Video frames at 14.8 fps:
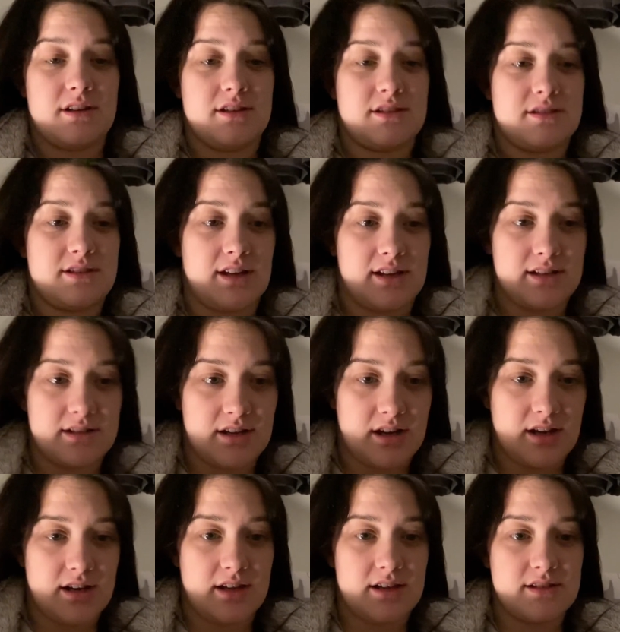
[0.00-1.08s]
Second
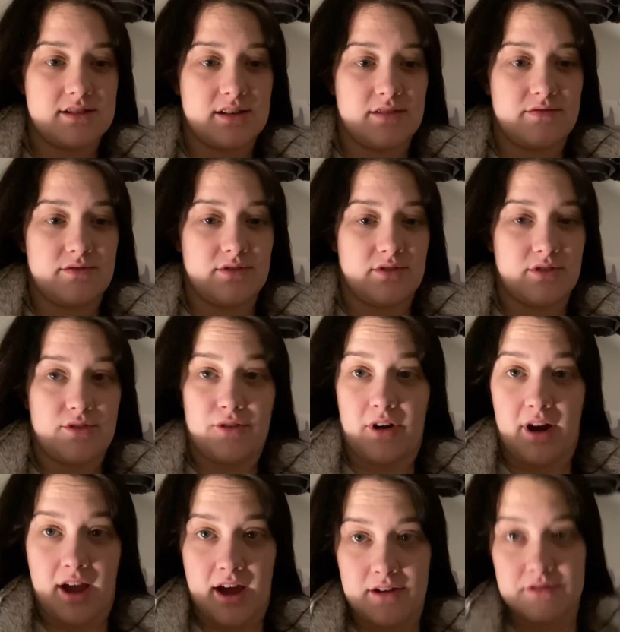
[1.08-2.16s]
night, he slept for
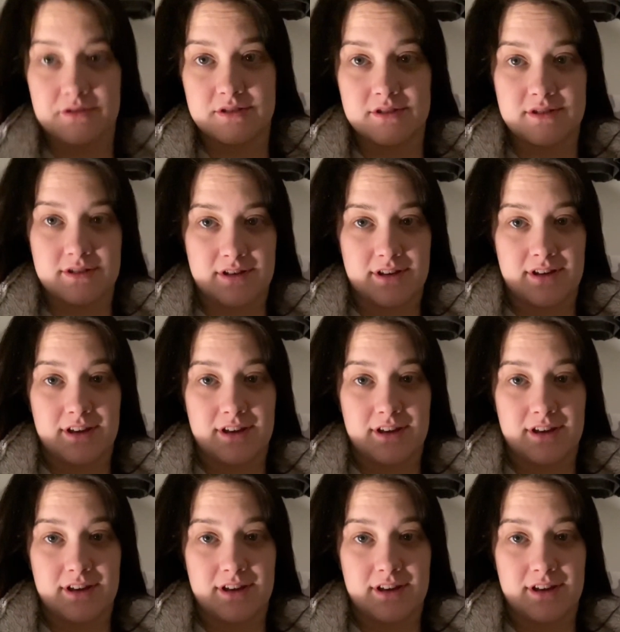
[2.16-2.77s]
3 hours.